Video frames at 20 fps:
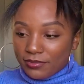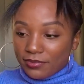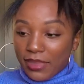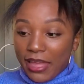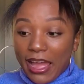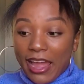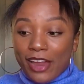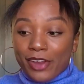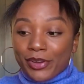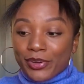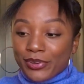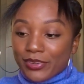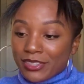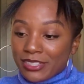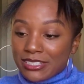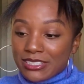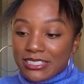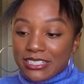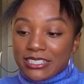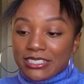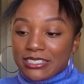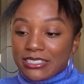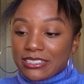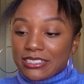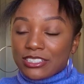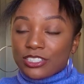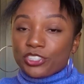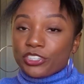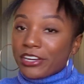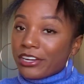I heard this doesn't
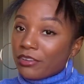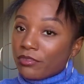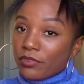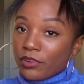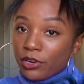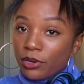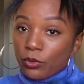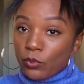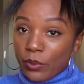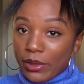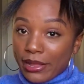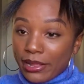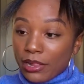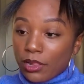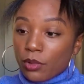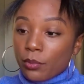straighten very well,